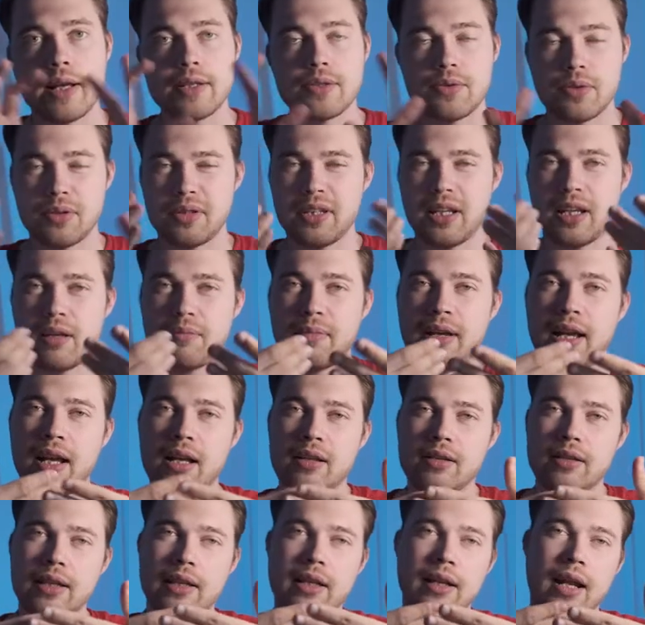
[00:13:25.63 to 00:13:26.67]
So they can
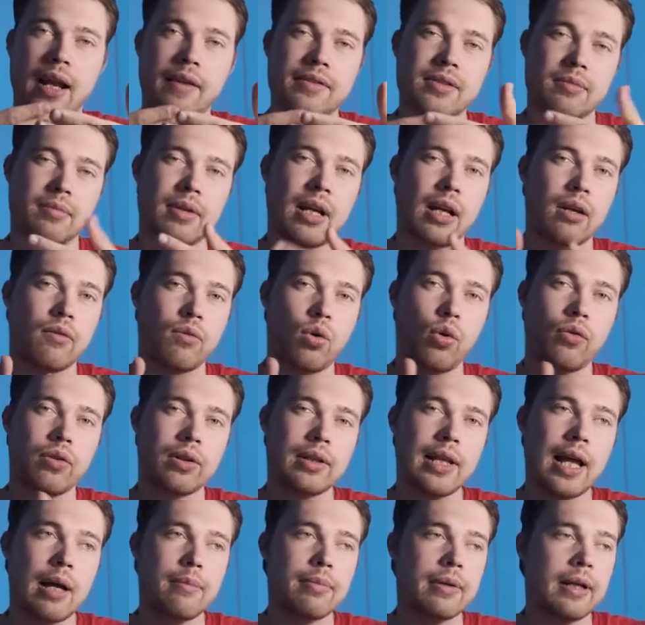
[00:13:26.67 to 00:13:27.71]
have some kind of
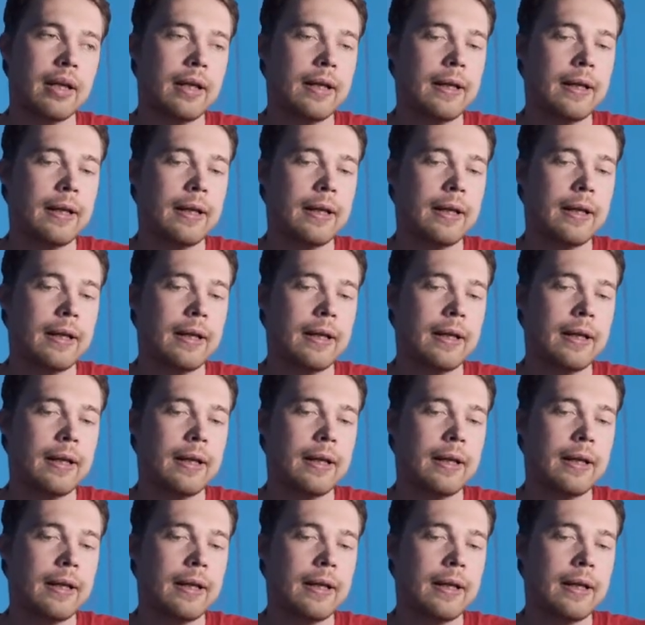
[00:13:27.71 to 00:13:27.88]
overlap.